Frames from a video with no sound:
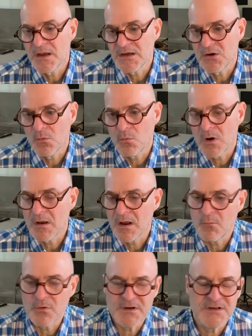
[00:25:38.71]
You know,
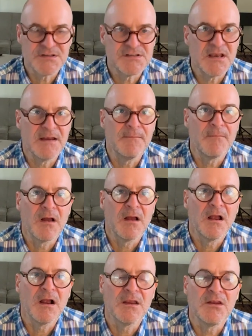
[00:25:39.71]
I wanted to say,
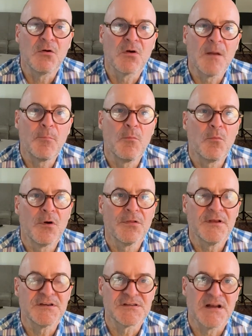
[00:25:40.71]
you know, a couple more
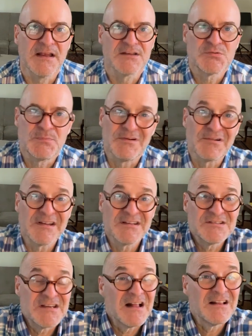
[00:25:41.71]
things that I
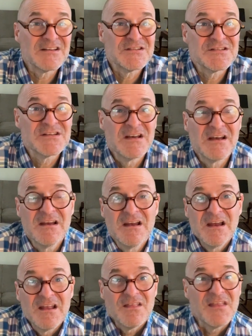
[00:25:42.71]
experienced, Jellis,
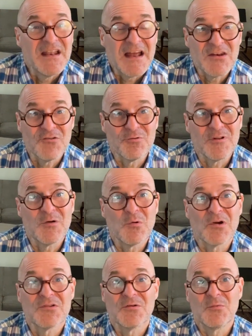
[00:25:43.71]
that had to really
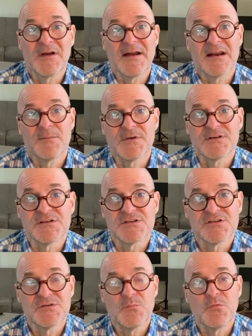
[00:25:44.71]
work their way out of my
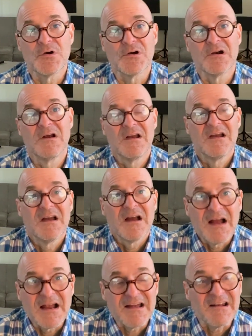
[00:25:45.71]
system were
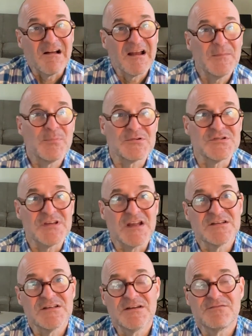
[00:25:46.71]
I got
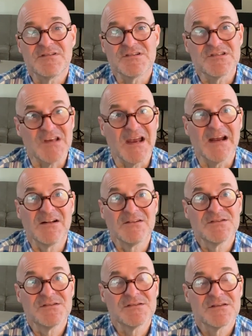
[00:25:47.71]
hypersensitive to
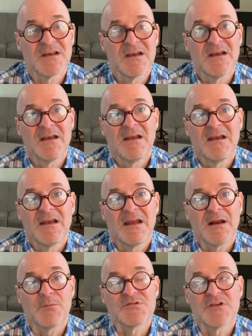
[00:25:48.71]
sounds
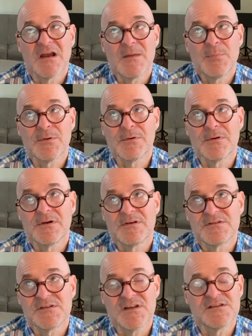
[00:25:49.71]
and I was
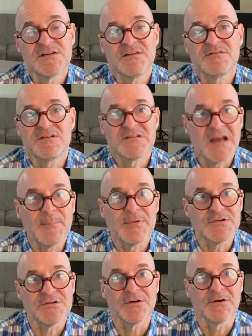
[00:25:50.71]
hypersensitive to
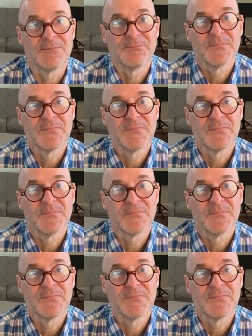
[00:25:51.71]
temperature.